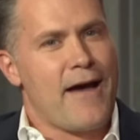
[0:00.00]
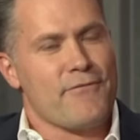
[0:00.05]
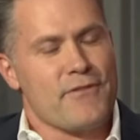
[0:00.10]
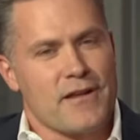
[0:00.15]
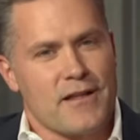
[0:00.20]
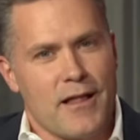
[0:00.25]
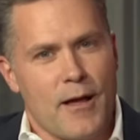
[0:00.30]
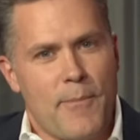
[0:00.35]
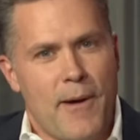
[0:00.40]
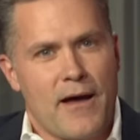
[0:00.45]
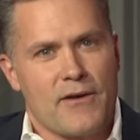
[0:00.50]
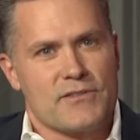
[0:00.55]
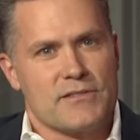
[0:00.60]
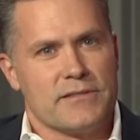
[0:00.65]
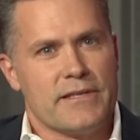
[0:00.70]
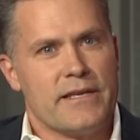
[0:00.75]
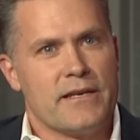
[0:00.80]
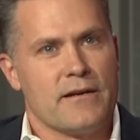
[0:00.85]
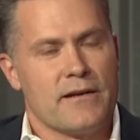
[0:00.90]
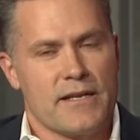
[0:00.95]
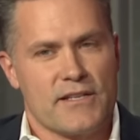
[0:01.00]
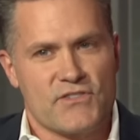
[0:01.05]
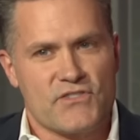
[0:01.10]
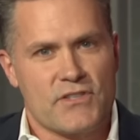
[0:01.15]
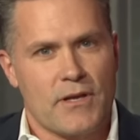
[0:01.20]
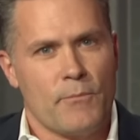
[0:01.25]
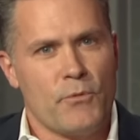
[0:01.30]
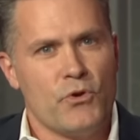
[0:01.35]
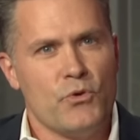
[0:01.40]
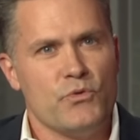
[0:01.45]
I have the clubhouse leader, and it's
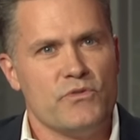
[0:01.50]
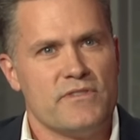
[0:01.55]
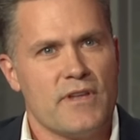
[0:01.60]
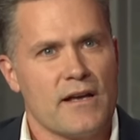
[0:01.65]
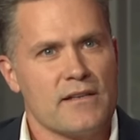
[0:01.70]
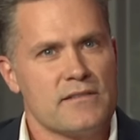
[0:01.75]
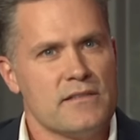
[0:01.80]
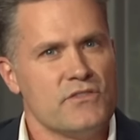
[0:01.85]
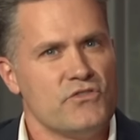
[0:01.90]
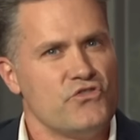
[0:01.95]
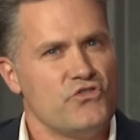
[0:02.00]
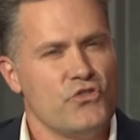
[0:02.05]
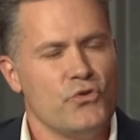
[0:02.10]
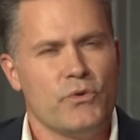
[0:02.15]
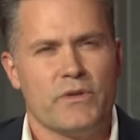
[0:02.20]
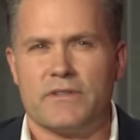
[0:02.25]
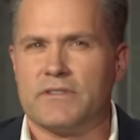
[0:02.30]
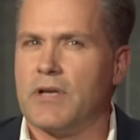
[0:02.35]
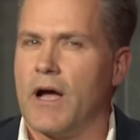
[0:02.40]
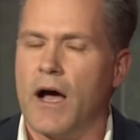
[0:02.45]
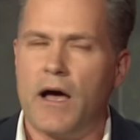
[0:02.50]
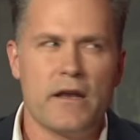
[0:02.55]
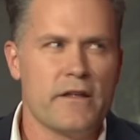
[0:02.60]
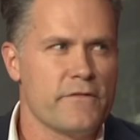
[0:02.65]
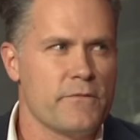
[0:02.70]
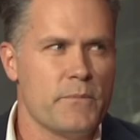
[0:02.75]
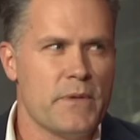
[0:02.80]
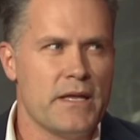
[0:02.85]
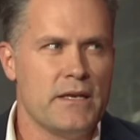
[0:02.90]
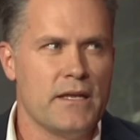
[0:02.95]
someone who doesn't do a ton
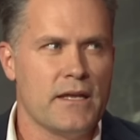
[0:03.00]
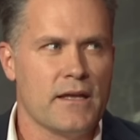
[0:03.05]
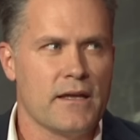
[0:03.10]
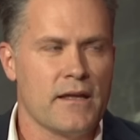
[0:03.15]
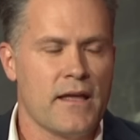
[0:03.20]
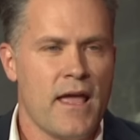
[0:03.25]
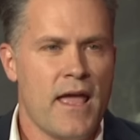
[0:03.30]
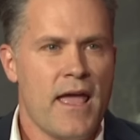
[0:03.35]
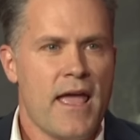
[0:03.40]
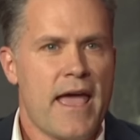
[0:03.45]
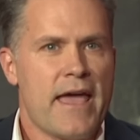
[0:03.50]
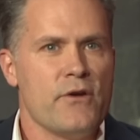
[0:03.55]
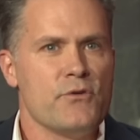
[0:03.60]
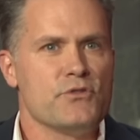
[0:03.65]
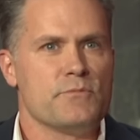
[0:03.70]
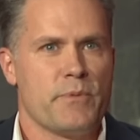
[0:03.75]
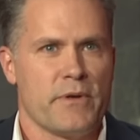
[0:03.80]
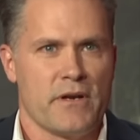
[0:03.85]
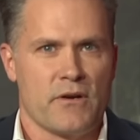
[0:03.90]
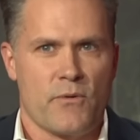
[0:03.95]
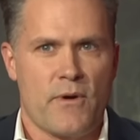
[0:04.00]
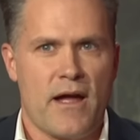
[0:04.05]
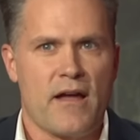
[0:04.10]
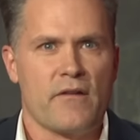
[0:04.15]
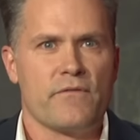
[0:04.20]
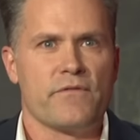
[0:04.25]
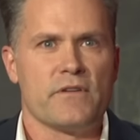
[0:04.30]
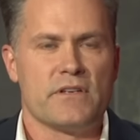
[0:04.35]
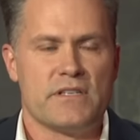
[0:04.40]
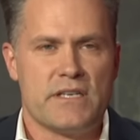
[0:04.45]
of media and who's been
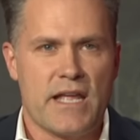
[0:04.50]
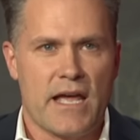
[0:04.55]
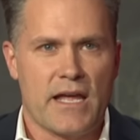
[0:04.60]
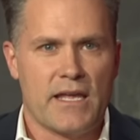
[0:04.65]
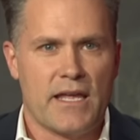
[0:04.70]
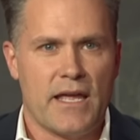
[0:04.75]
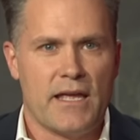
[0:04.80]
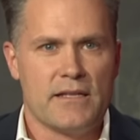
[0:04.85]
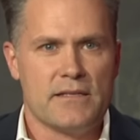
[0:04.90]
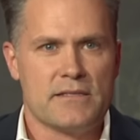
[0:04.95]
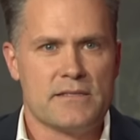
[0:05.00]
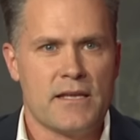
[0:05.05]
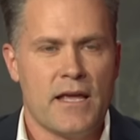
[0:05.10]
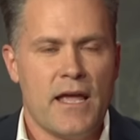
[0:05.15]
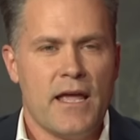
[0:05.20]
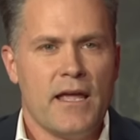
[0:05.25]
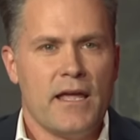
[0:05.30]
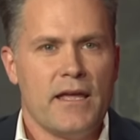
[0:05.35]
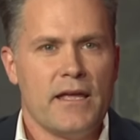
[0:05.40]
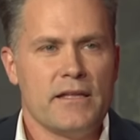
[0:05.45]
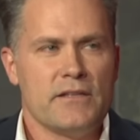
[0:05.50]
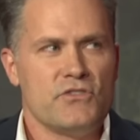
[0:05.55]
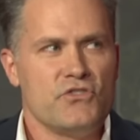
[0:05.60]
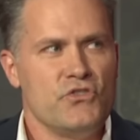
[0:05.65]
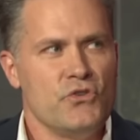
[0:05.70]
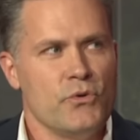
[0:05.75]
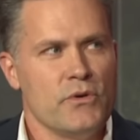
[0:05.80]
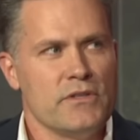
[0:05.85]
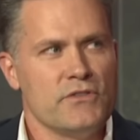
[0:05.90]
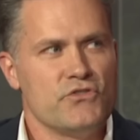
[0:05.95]
around for decades.
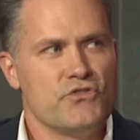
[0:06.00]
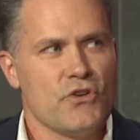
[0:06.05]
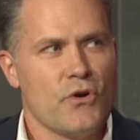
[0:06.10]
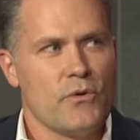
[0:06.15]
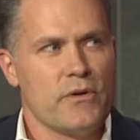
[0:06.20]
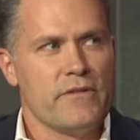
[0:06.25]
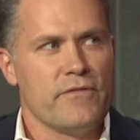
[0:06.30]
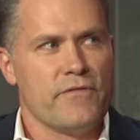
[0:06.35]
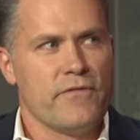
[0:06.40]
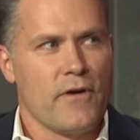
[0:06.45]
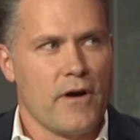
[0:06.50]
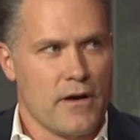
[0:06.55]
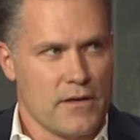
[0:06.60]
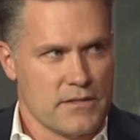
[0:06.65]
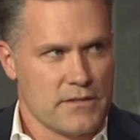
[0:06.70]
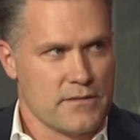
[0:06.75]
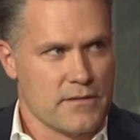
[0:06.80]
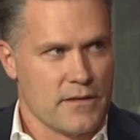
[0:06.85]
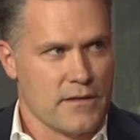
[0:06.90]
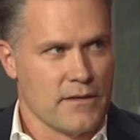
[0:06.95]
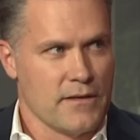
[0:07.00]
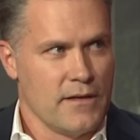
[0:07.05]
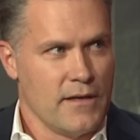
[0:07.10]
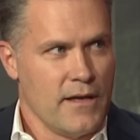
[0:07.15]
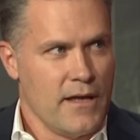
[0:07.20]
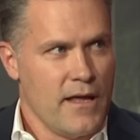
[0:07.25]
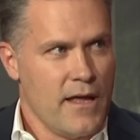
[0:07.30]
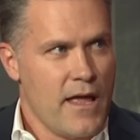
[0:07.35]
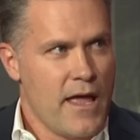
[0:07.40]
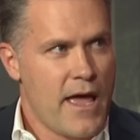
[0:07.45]
It's you and Jodie Foster.
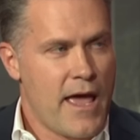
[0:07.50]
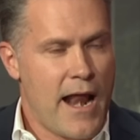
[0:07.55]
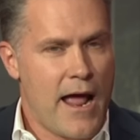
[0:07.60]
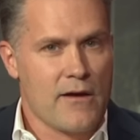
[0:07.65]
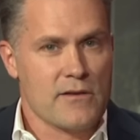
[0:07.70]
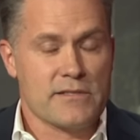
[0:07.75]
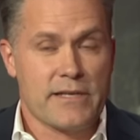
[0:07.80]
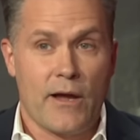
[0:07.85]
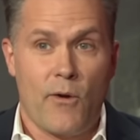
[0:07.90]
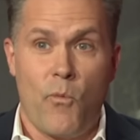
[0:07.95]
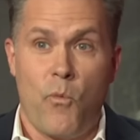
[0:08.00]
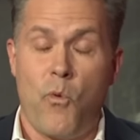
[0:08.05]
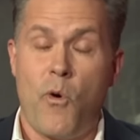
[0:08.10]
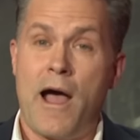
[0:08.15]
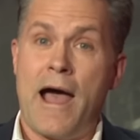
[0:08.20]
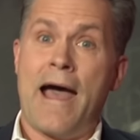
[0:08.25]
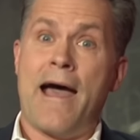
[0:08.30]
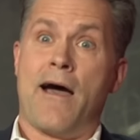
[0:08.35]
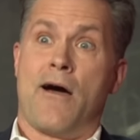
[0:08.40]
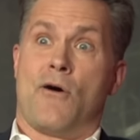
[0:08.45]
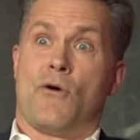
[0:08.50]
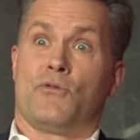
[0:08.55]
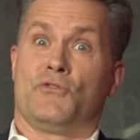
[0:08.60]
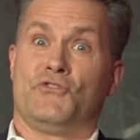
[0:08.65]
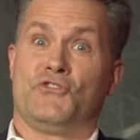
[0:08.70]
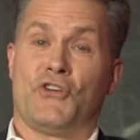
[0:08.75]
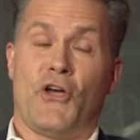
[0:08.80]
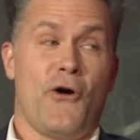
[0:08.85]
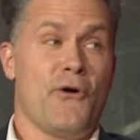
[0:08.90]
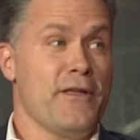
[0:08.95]
Yeah. And I was like, wow, oh.
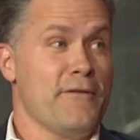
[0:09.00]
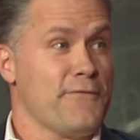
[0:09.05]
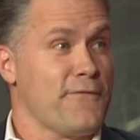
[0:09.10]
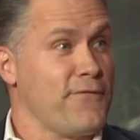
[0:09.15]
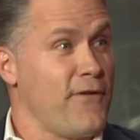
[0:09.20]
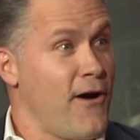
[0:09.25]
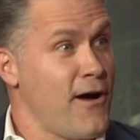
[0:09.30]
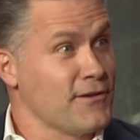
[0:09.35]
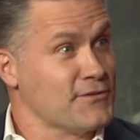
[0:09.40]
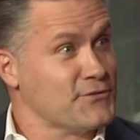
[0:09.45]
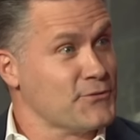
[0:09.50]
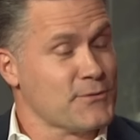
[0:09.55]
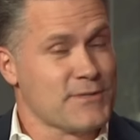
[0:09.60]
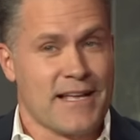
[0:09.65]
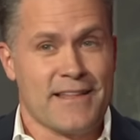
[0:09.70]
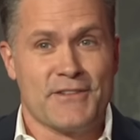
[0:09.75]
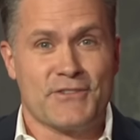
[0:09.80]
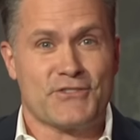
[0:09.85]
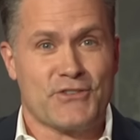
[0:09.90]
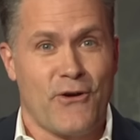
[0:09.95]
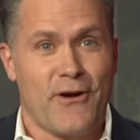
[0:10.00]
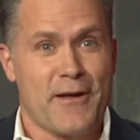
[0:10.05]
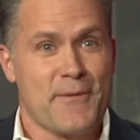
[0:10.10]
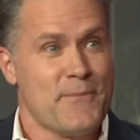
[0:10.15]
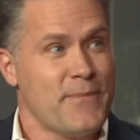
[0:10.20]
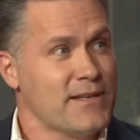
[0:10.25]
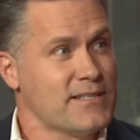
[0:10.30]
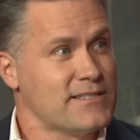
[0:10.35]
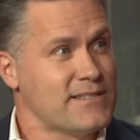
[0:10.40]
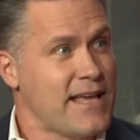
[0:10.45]
Jodie Foster was on the show. I
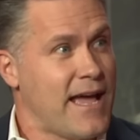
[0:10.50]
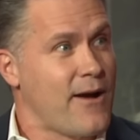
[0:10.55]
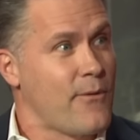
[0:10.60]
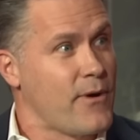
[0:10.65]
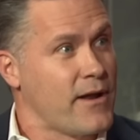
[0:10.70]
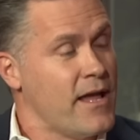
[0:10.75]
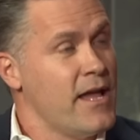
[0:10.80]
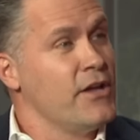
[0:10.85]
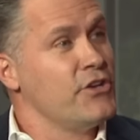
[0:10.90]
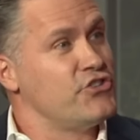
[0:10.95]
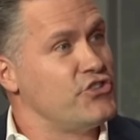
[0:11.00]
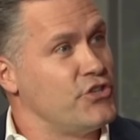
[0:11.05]
missed that one.